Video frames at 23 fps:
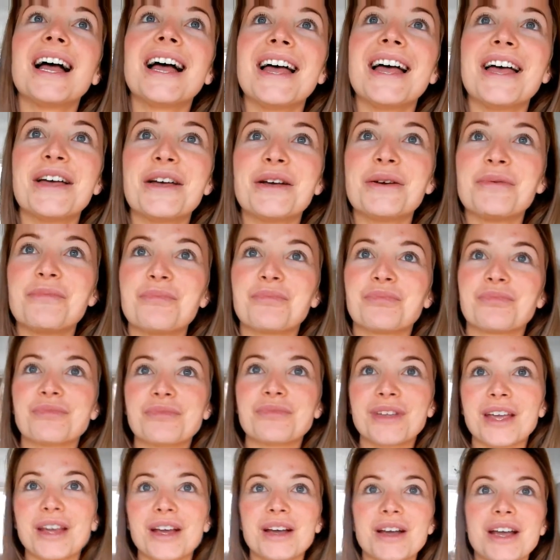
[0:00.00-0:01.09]

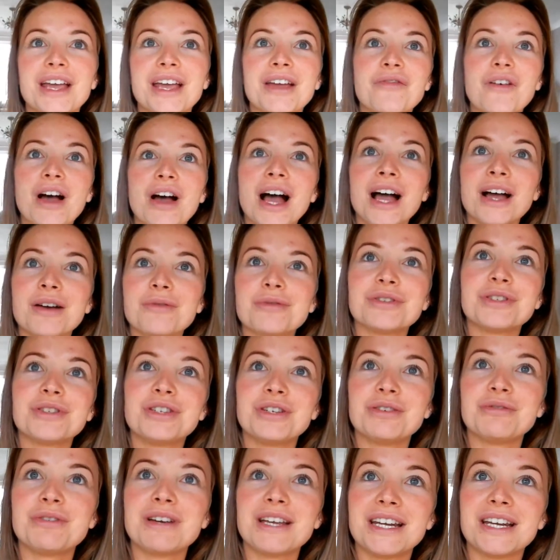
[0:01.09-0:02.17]
If I was
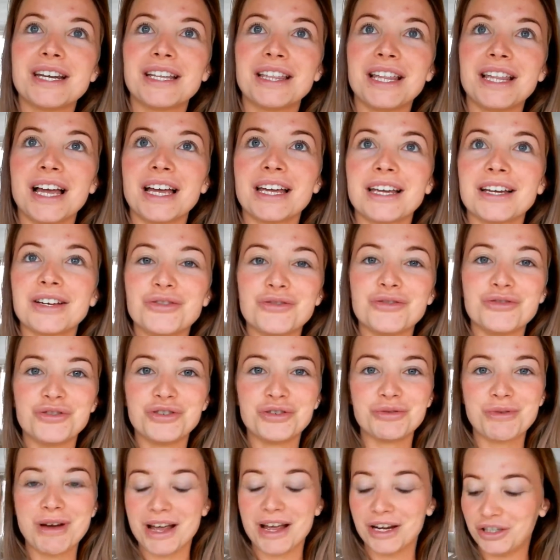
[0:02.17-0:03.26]
doing like an
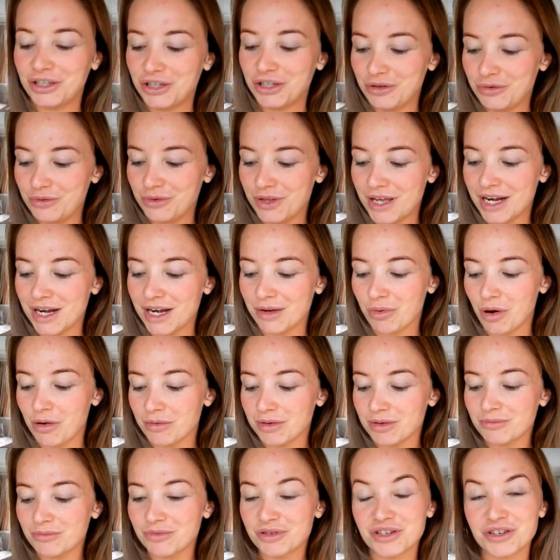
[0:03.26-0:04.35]
underwear shoot, then I
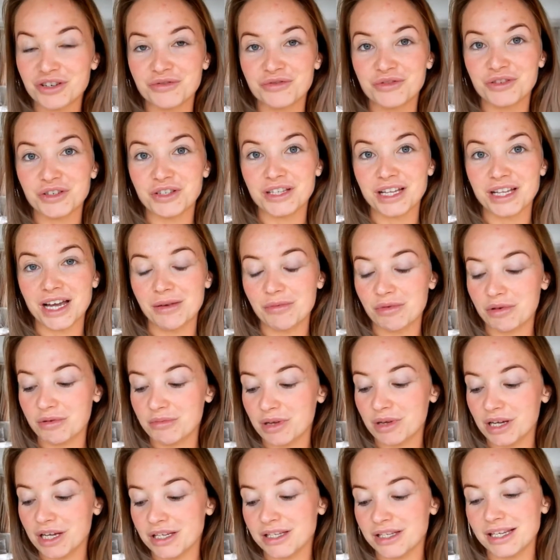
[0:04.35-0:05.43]
probably wouldn't have done that, but
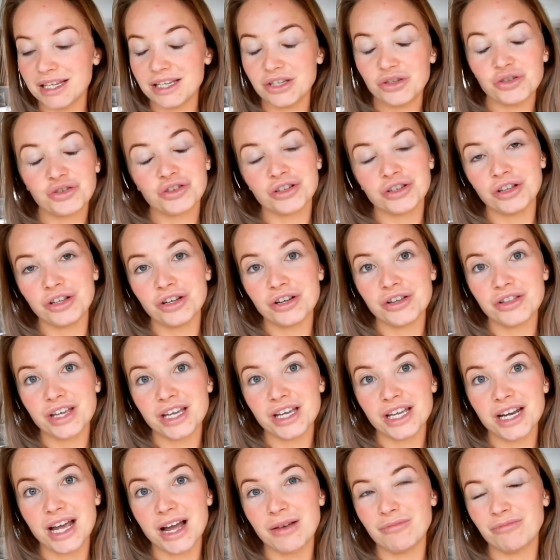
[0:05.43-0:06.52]
because it's just
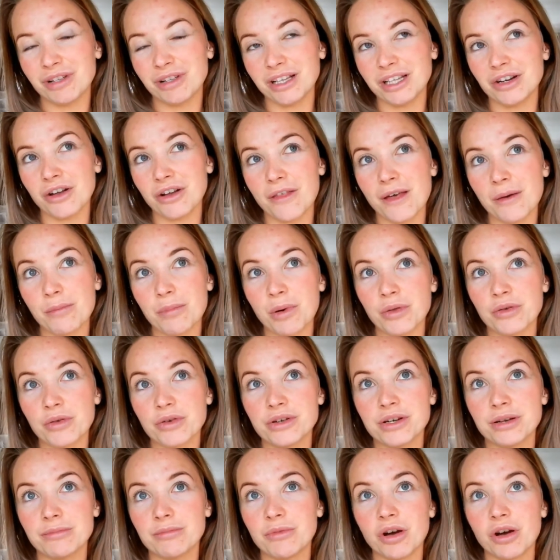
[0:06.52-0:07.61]
clothing, I'm really not that
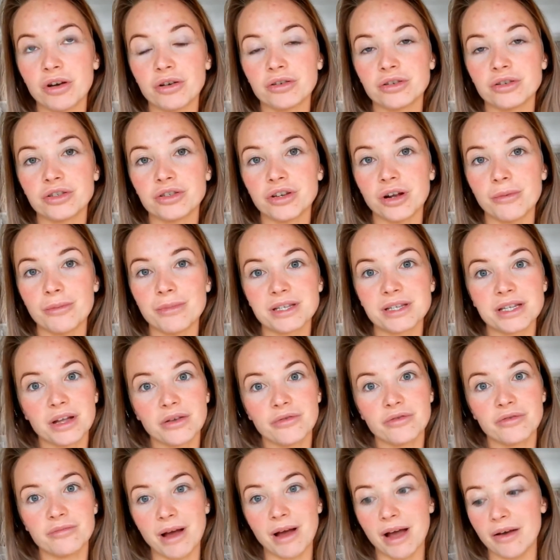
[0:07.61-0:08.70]
bothered. I'm not going to stop
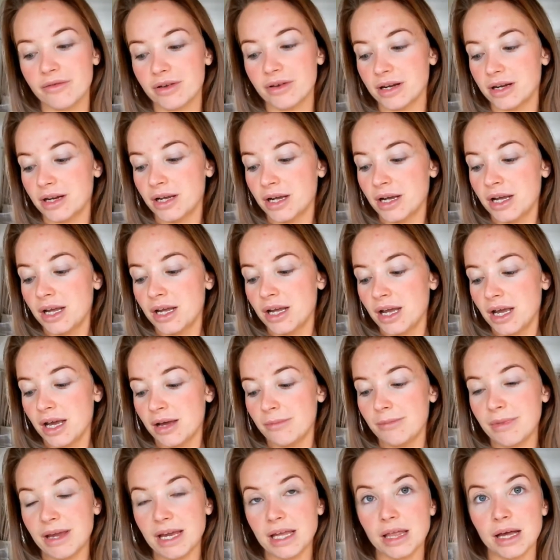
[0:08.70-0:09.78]
myself from having
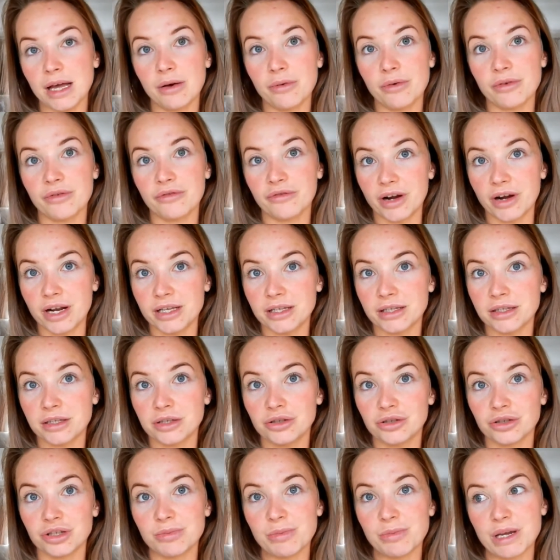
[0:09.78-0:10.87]
a meal out with
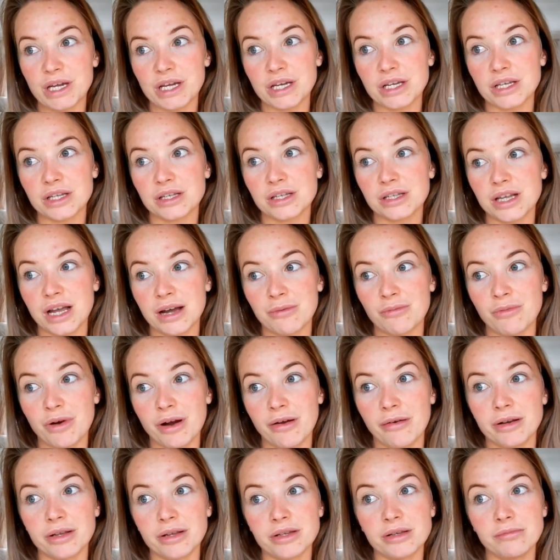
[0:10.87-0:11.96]
friends just because I'm
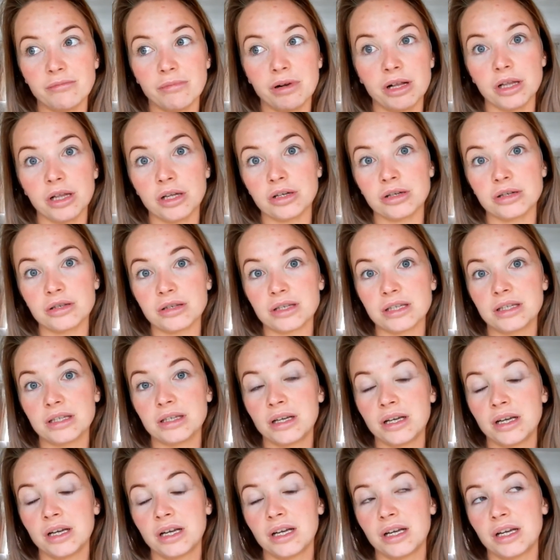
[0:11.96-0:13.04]
wearing some clothes
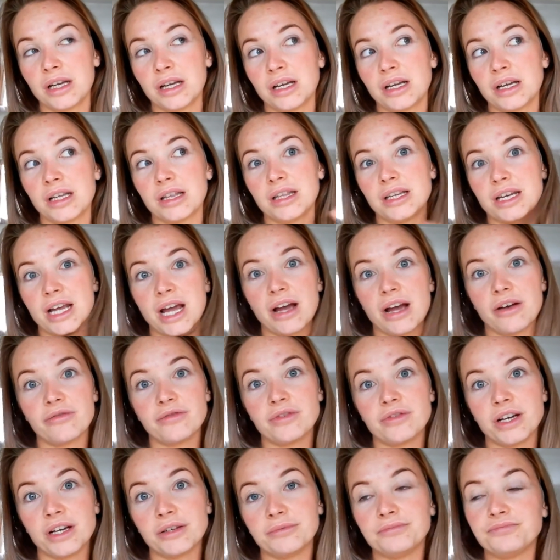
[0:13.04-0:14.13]
the day
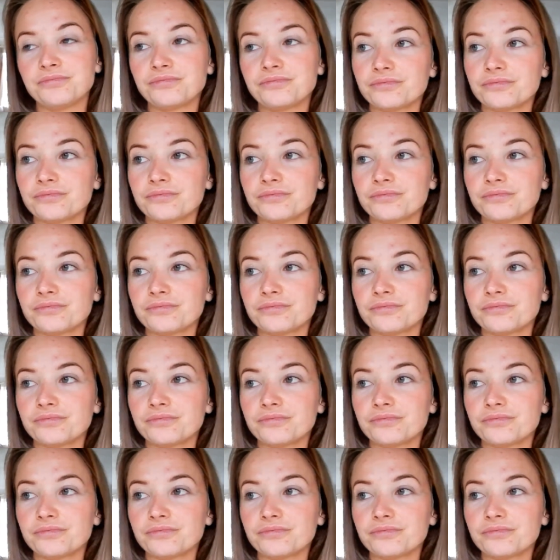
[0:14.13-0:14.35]
after.